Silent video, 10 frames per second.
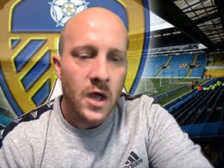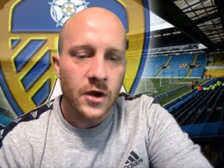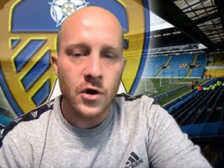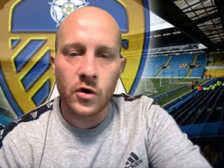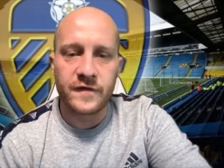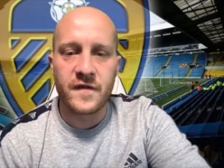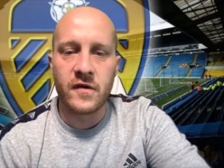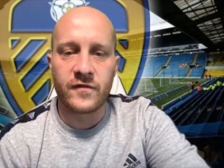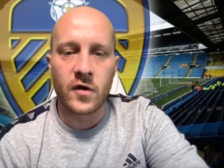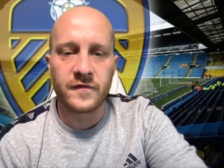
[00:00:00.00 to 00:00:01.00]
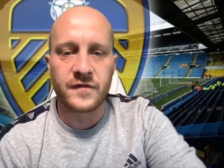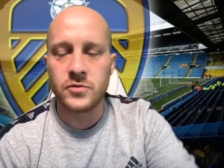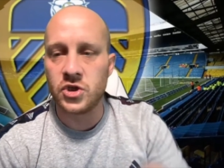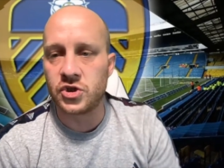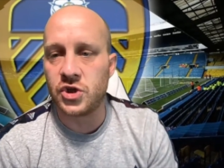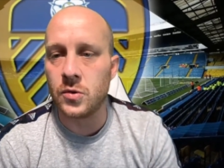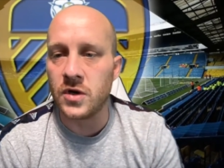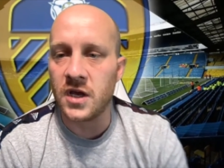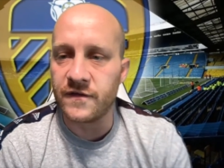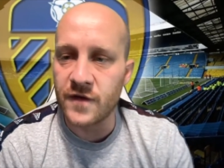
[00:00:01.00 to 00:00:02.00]
no further on from just
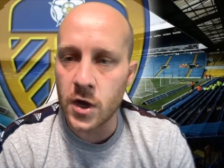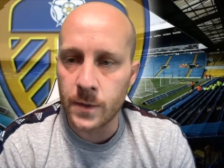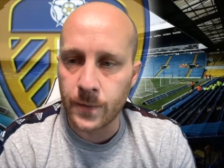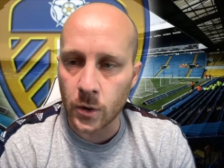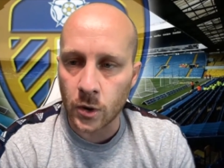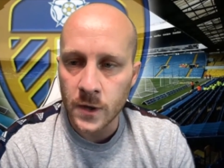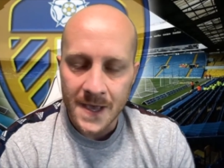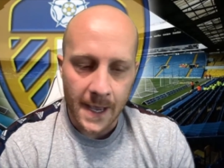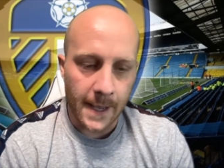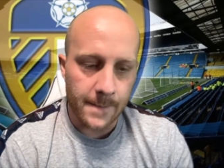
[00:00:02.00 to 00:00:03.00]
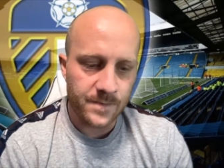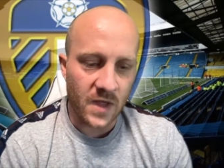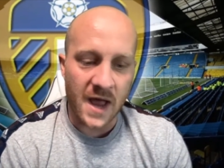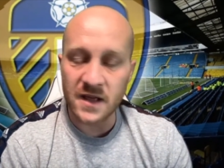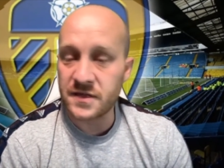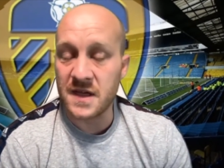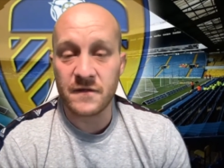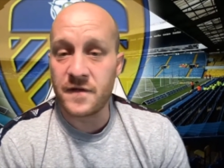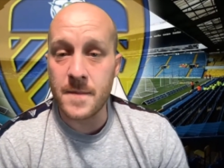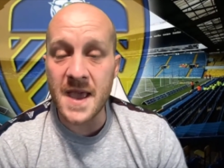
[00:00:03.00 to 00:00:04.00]
Junior Firpo. Um, and I think
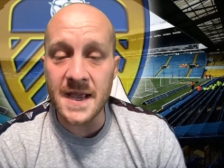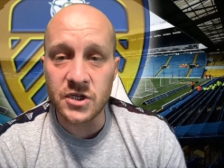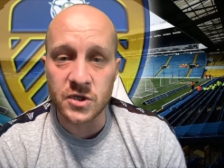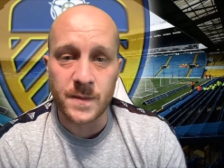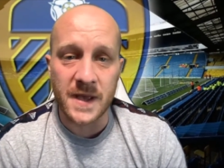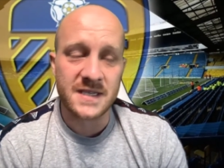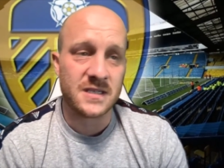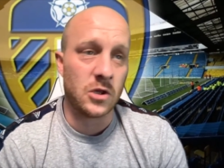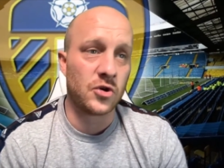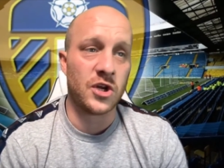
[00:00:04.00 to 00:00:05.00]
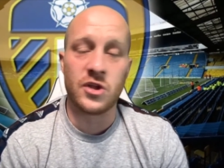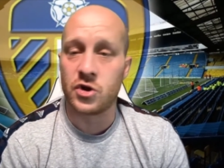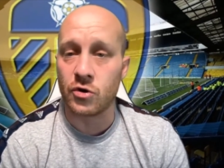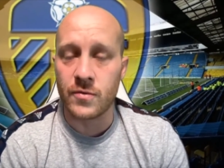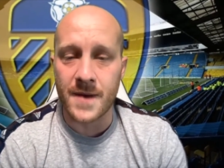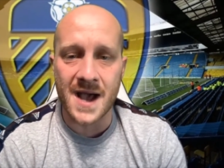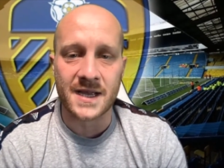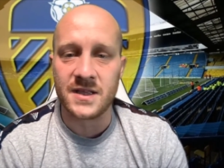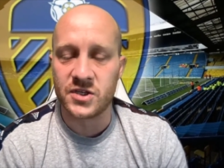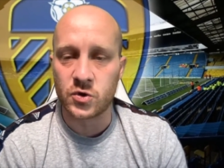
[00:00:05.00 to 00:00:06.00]
for me, just based looking at the current
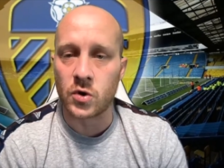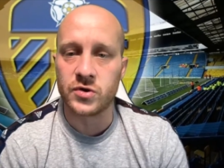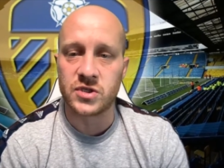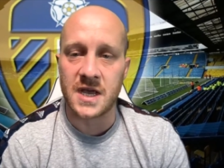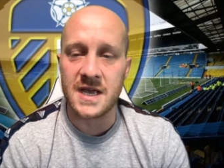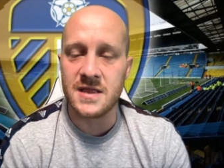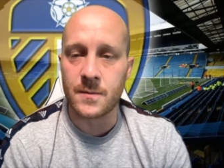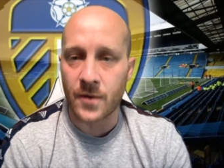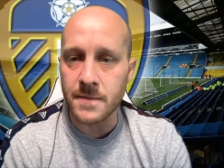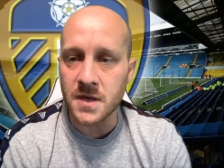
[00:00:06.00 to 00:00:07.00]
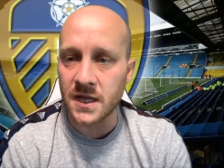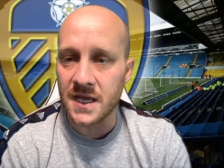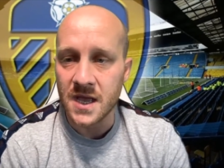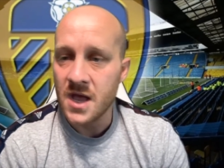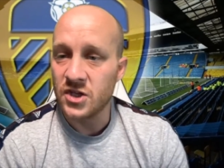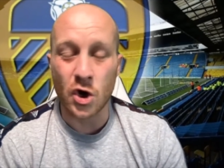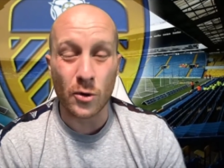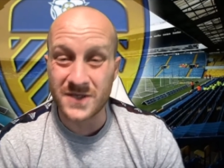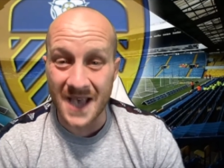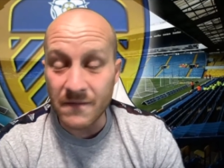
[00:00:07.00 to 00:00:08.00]
market, the squads in the Premier League,
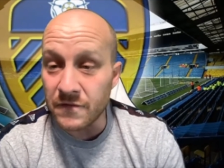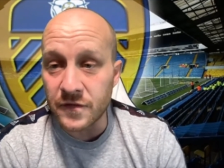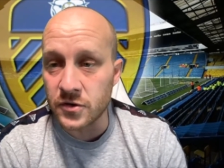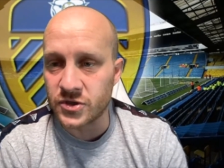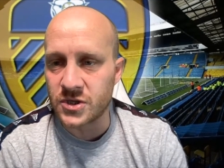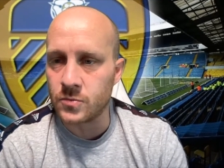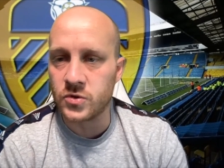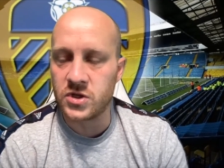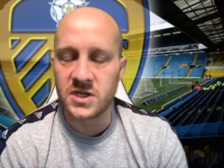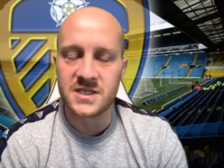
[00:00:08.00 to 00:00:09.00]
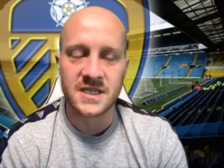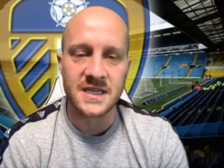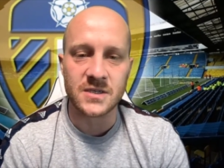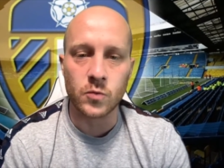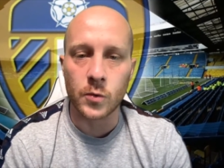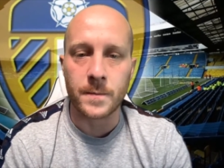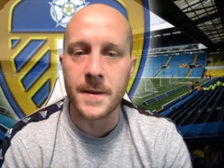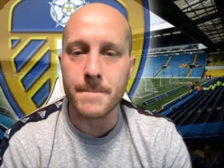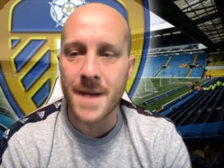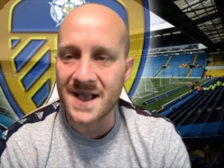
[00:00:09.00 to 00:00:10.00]
top 10 for us this season would be
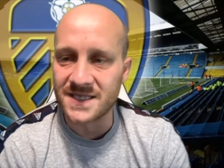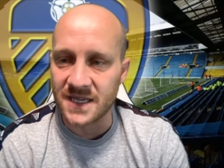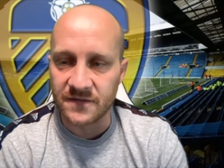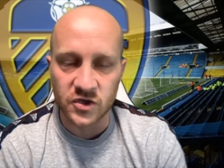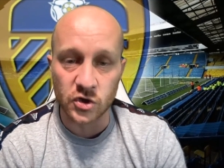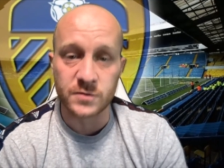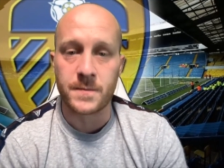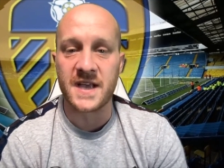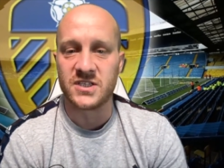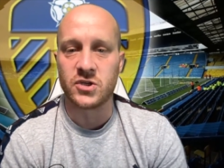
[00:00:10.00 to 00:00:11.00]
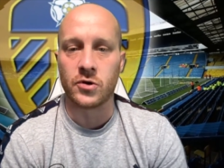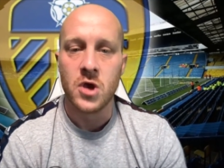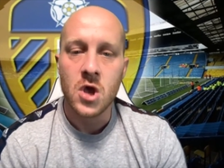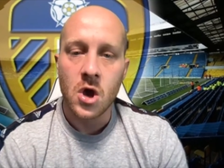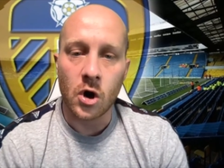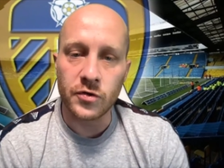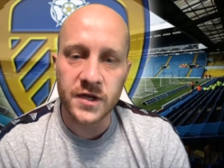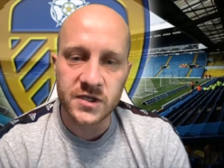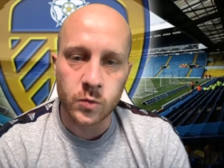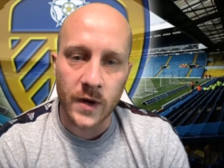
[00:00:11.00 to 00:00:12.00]
massive just based on on
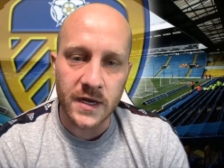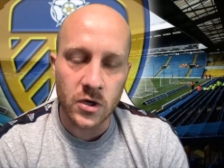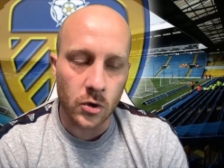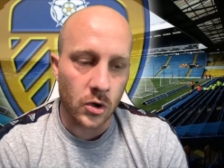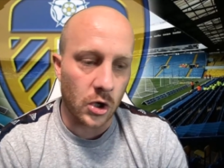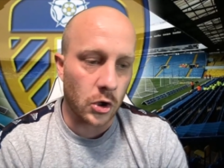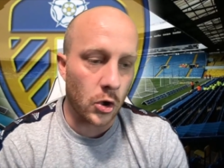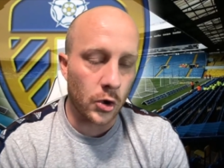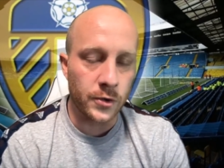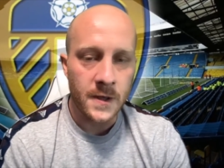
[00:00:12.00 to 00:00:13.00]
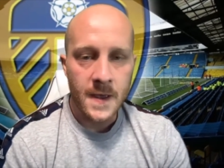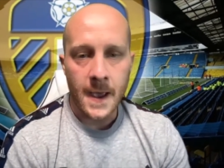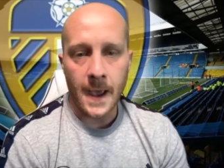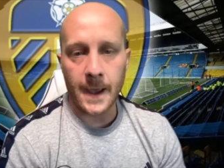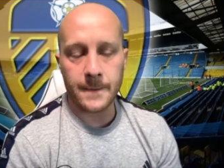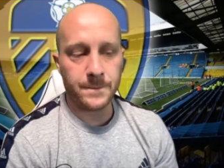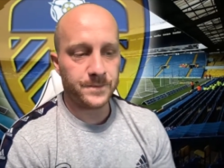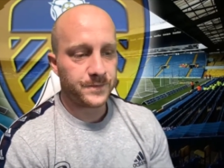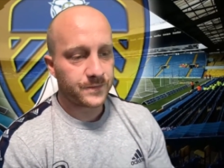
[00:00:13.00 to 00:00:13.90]
this window alone. Um,